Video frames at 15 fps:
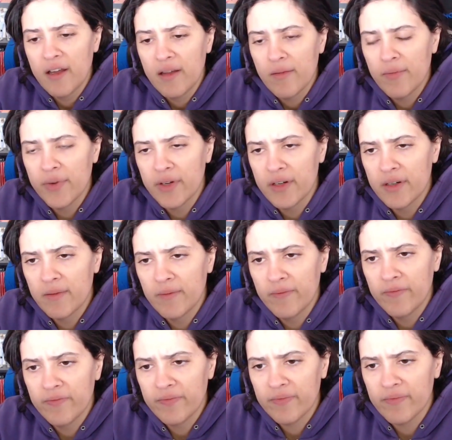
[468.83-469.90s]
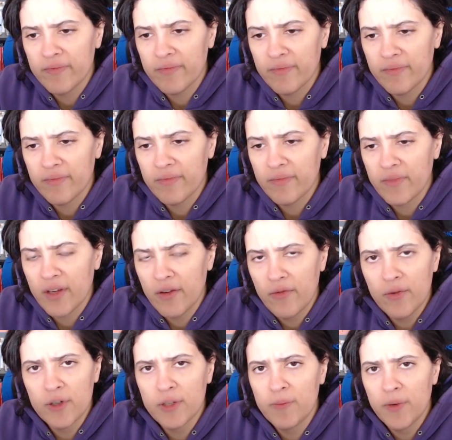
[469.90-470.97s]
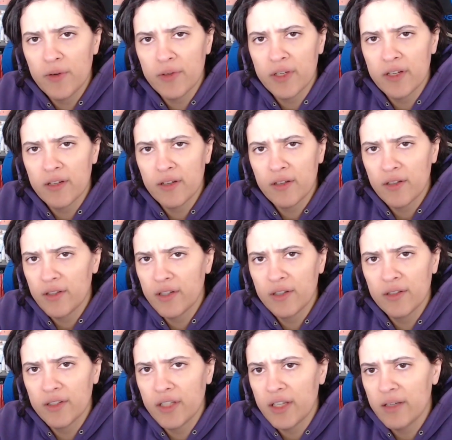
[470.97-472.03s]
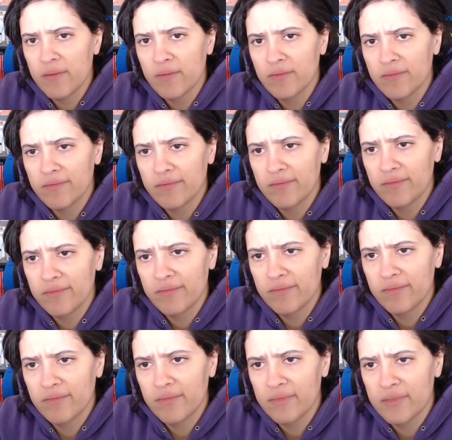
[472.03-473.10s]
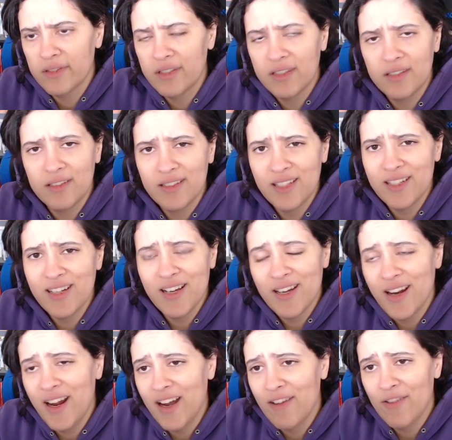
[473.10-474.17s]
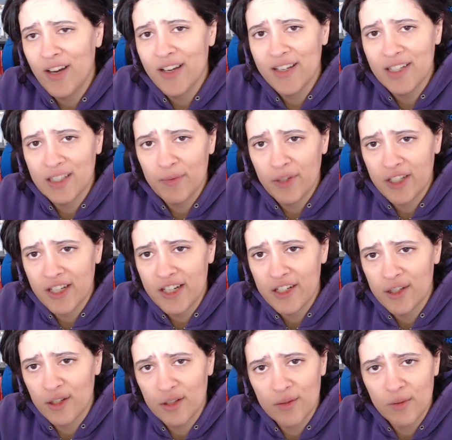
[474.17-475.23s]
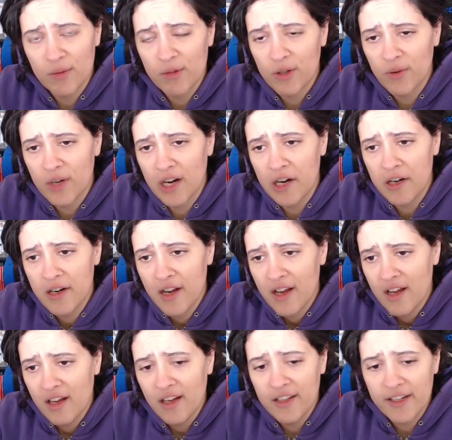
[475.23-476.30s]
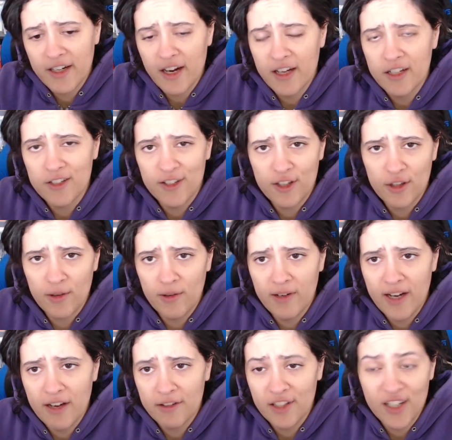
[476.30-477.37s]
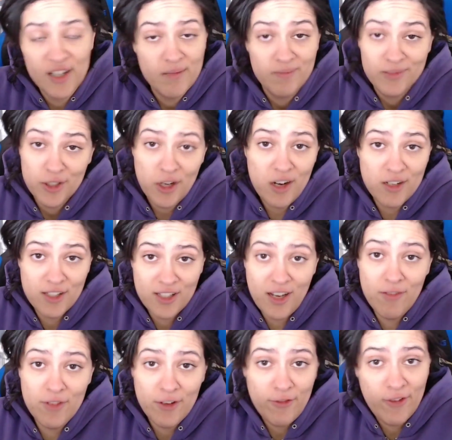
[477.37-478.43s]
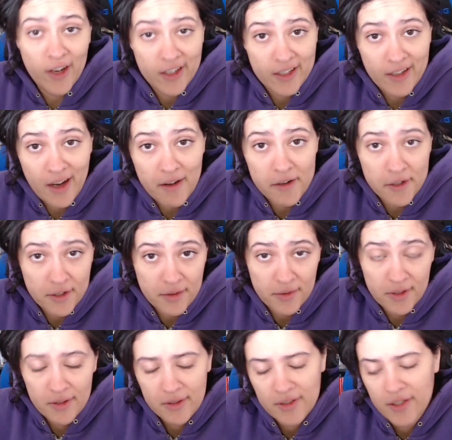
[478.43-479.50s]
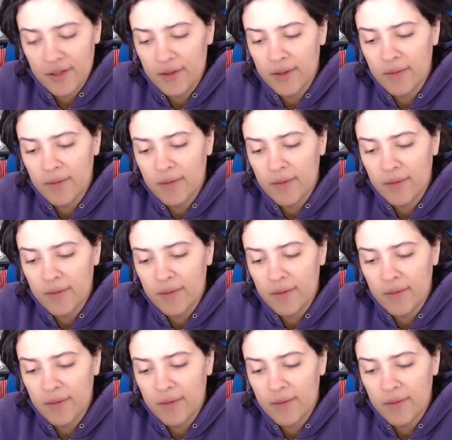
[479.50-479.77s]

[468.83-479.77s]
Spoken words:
But Forspoken clearly did not have high expectations from Square. They kind of just threw it out there. Charged $70 fucking dollars for it too,